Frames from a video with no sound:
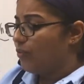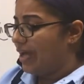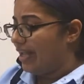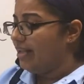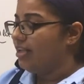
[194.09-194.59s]

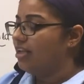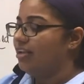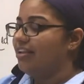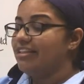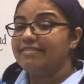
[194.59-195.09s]
Well,
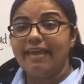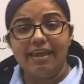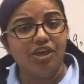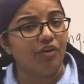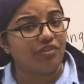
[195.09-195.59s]

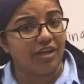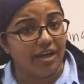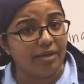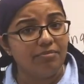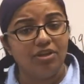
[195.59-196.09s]
take your
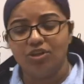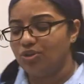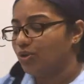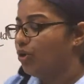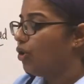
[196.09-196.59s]
time
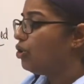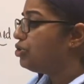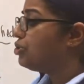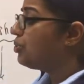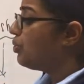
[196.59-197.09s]
to
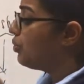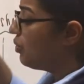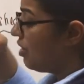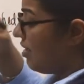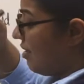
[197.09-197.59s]
go
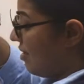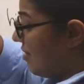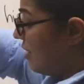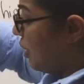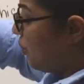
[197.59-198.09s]
through
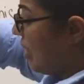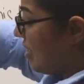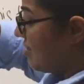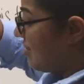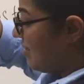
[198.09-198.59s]
the
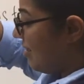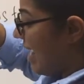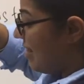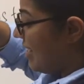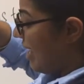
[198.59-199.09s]
words
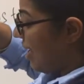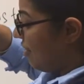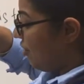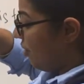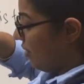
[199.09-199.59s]
at the
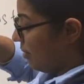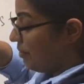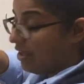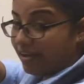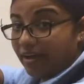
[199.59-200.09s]
end
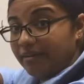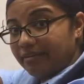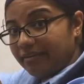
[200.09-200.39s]
column here,